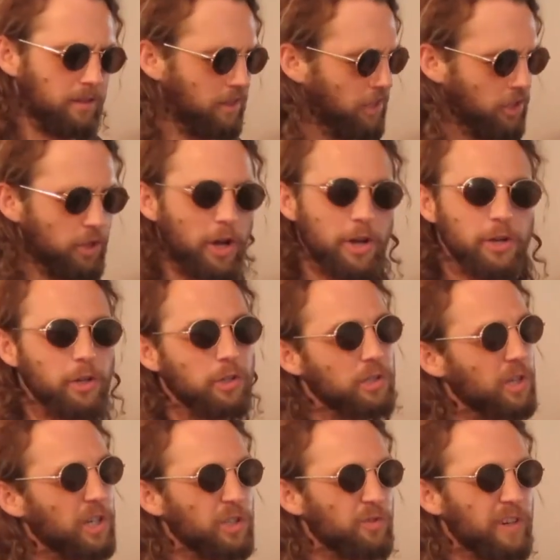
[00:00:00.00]
don't use
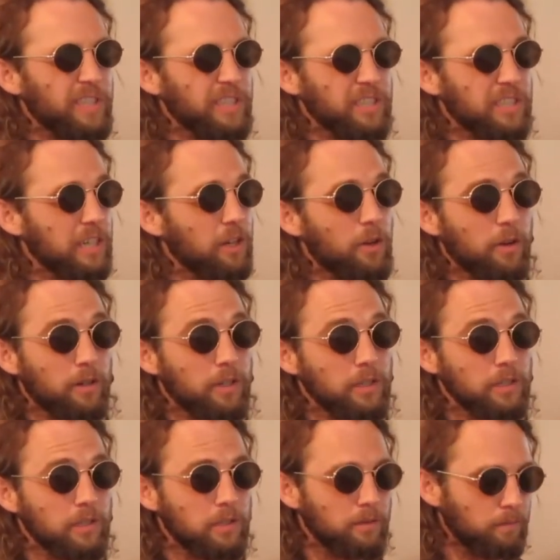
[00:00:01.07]
those regions a lot
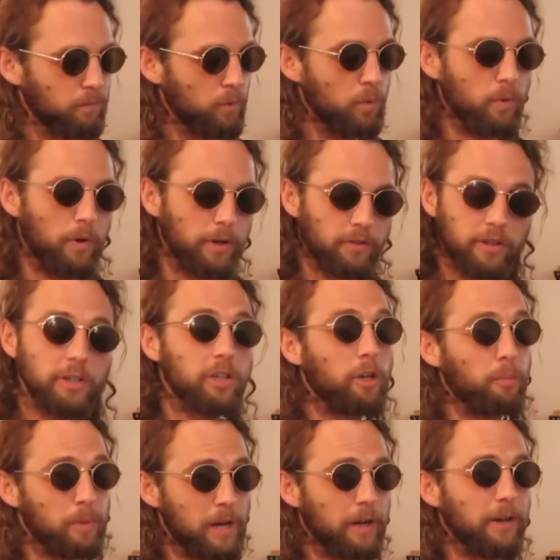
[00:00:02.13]
because, well, on a digital
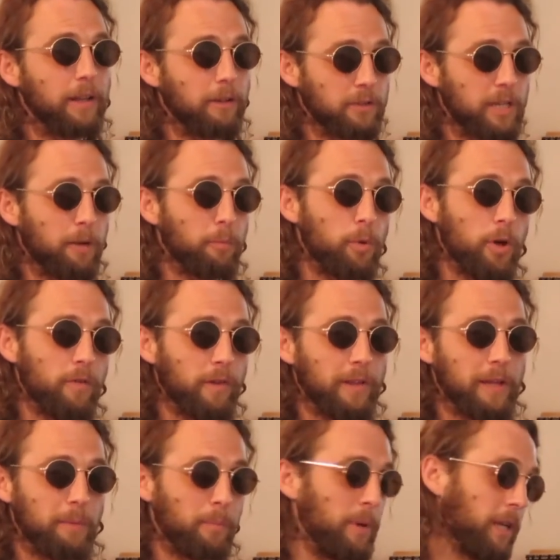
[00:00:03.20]
piano they'll sound perfectly
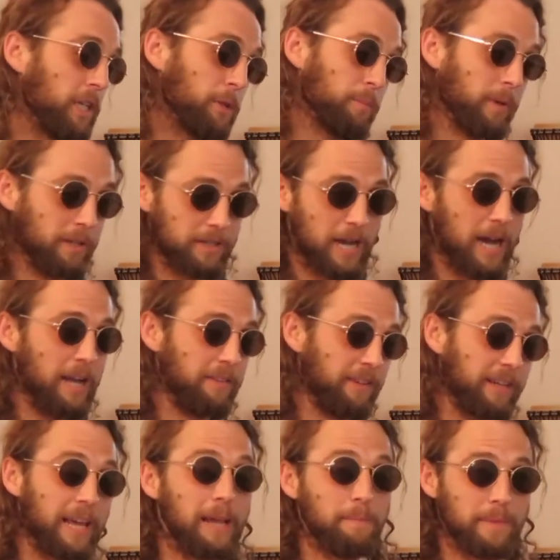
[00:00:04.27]
in pitch, but it's hard to
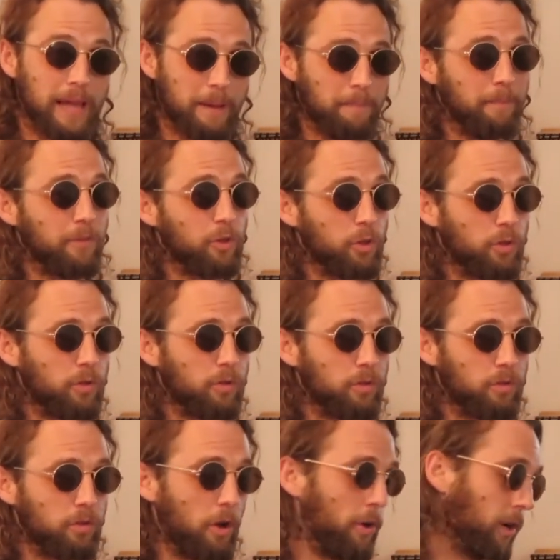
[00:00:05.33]
keep them
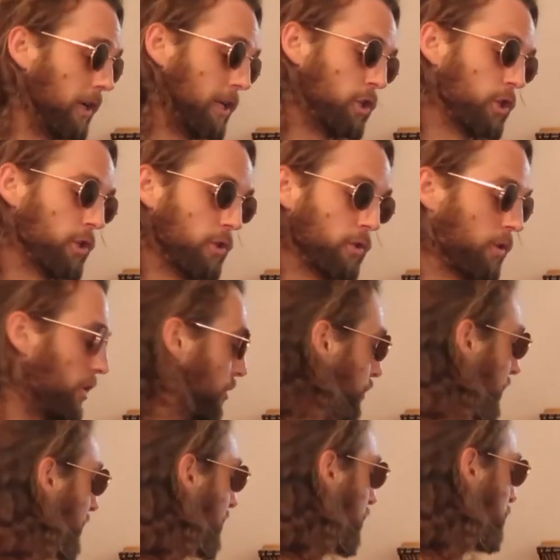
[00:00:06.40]
totally tuned on a
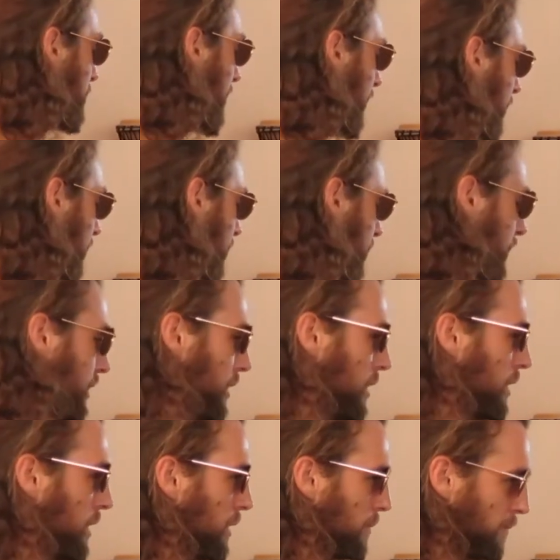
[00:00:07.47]
regular piano.
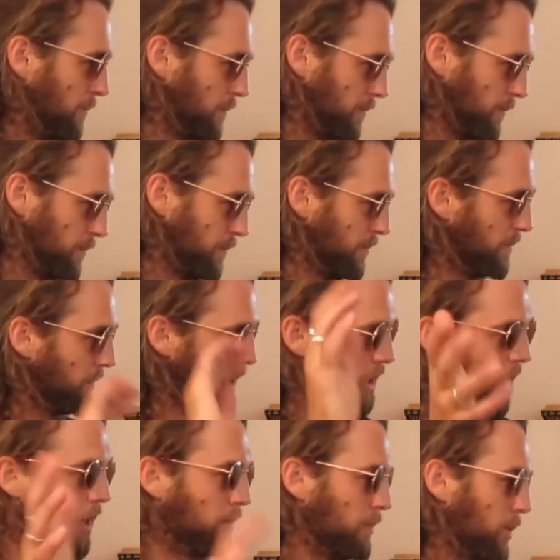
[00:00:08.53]

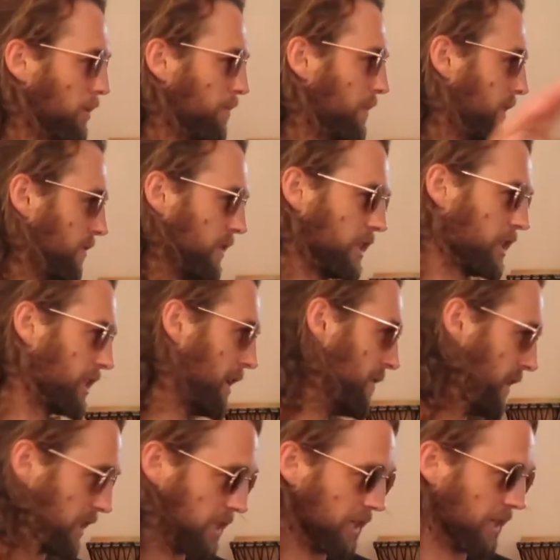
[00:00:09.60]
So look, if it's a
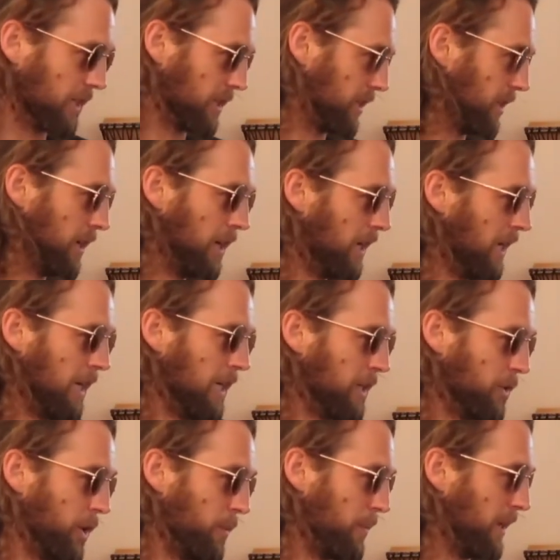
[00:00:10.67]
76,
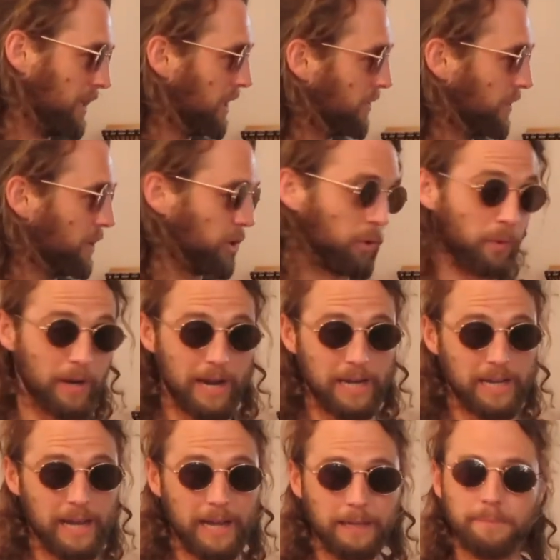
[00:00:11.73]
not a big difference to an
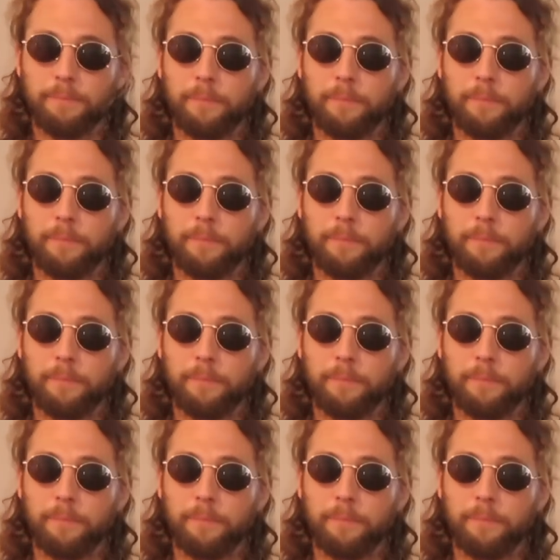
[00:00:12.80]
88.